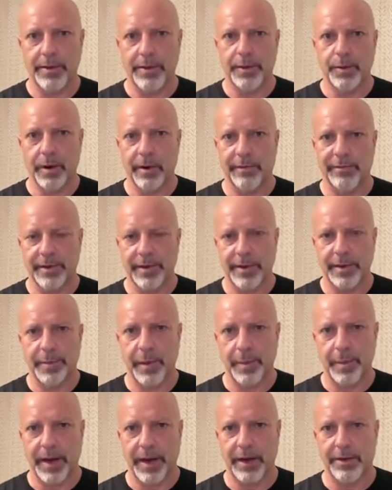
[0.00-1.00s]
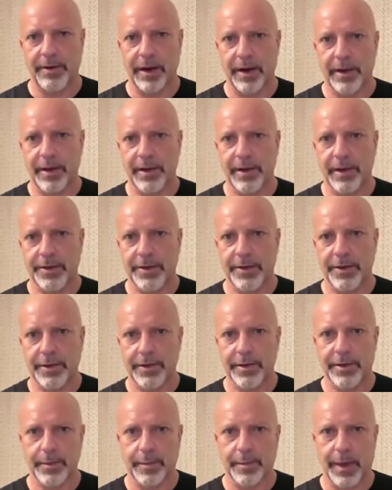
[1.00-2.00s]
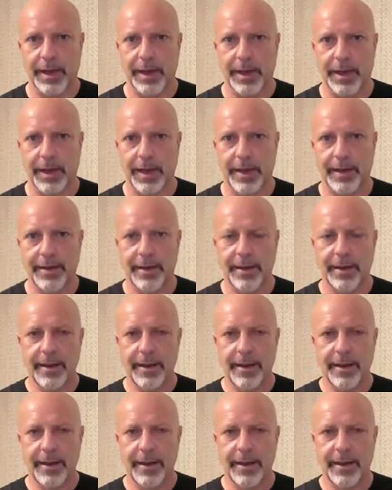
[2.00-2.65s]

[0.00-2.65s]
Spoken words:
to offer diplomatic recognition to Somaliland.